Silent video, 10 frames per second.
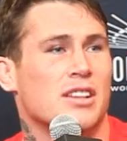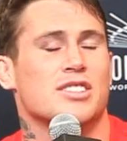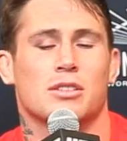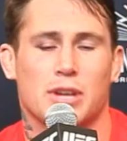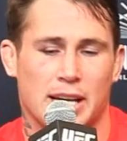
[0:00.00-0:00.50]
And I
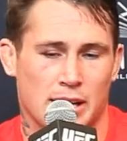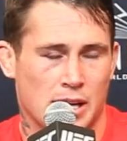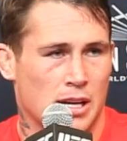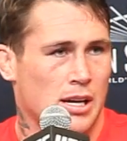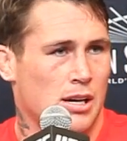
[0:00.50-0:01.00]
said, okay,
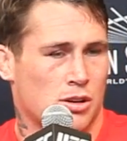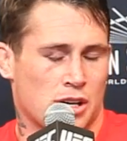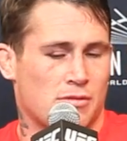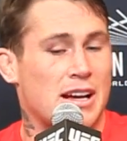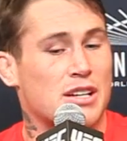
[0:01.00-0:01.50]
I'm going
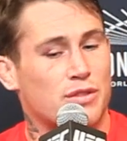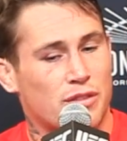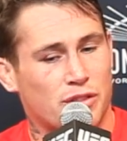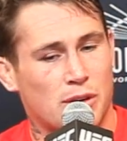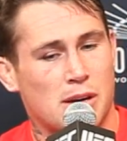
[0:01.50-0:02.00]
to rest for a
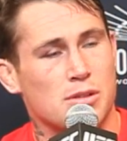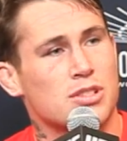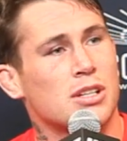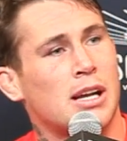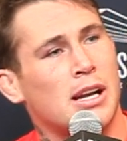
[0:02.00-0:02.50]
few
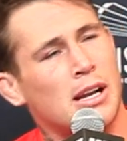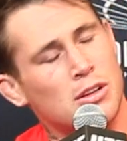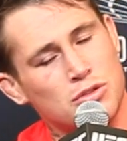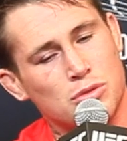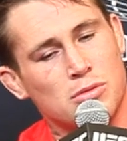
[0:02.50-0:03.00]
hours and then I'll
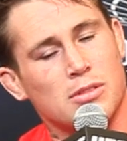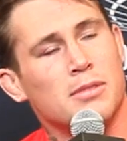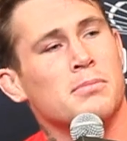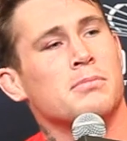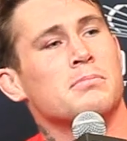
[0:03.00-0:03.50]
do
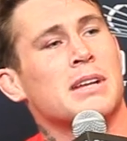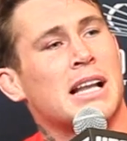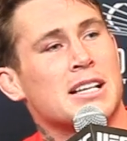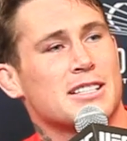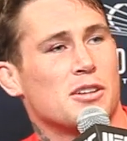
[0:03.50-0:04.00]
my
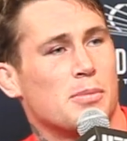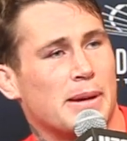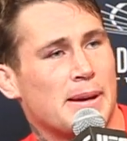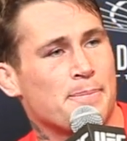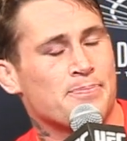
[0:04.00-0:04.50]
last little
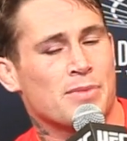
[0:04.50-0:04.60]
bit.